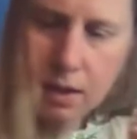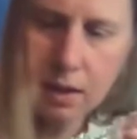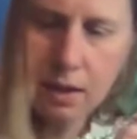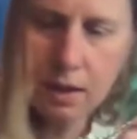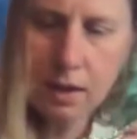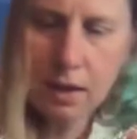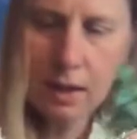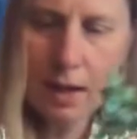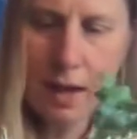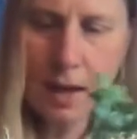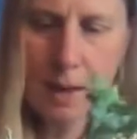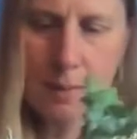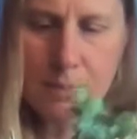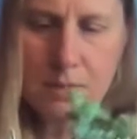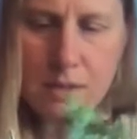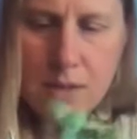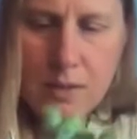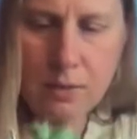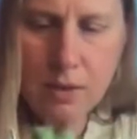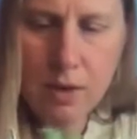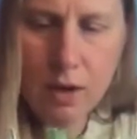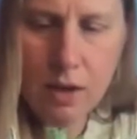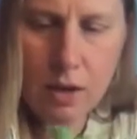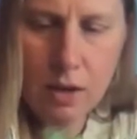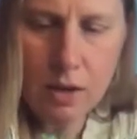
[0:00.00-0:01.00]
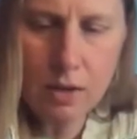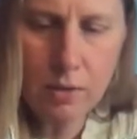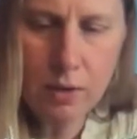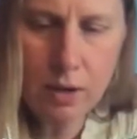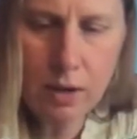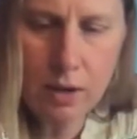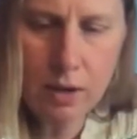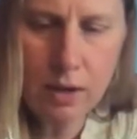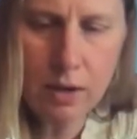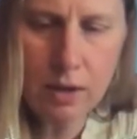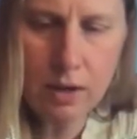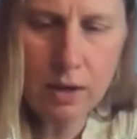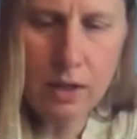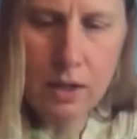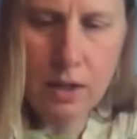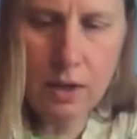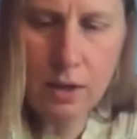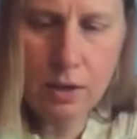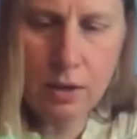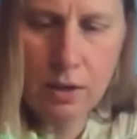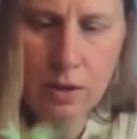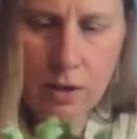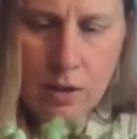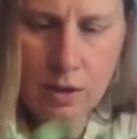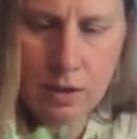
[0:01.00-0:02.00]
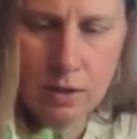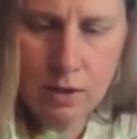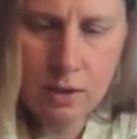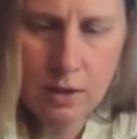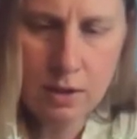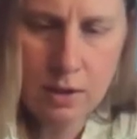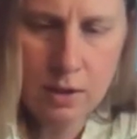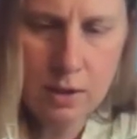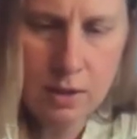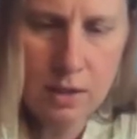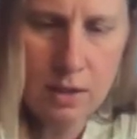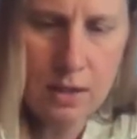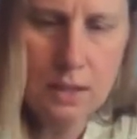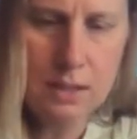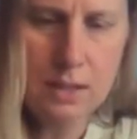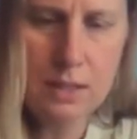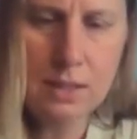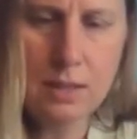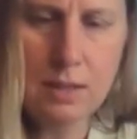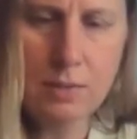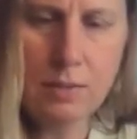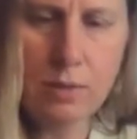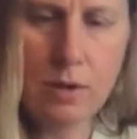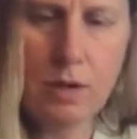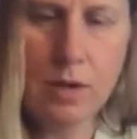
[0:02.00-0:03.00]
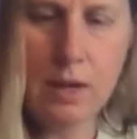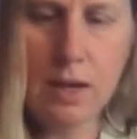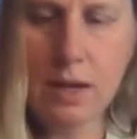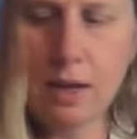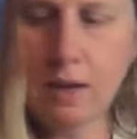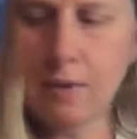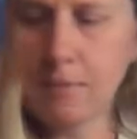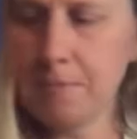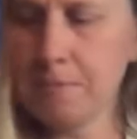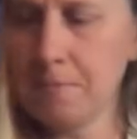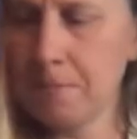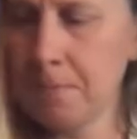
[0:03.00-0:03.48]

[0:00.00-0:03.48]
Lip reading: gaps I've got going on here and see where I get.